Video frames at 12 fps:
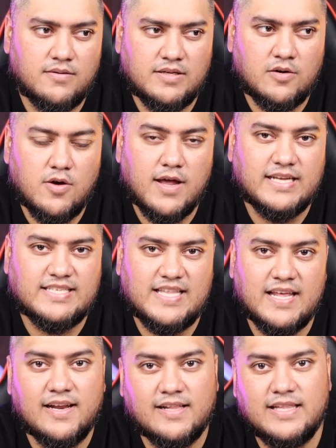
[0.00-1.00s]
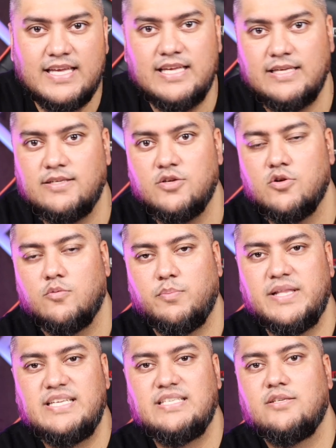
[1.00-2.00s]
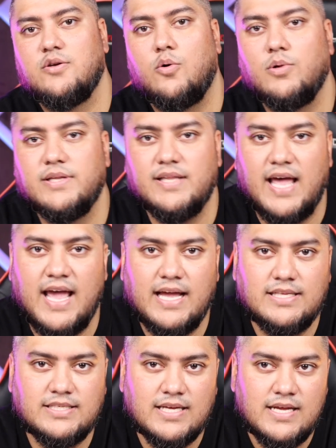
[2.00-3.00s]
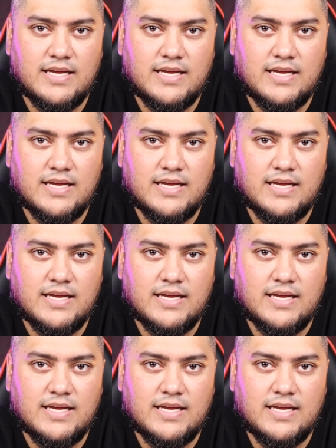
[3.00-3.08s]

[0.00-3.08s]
not aesthetically, pleasing to hold in the hands.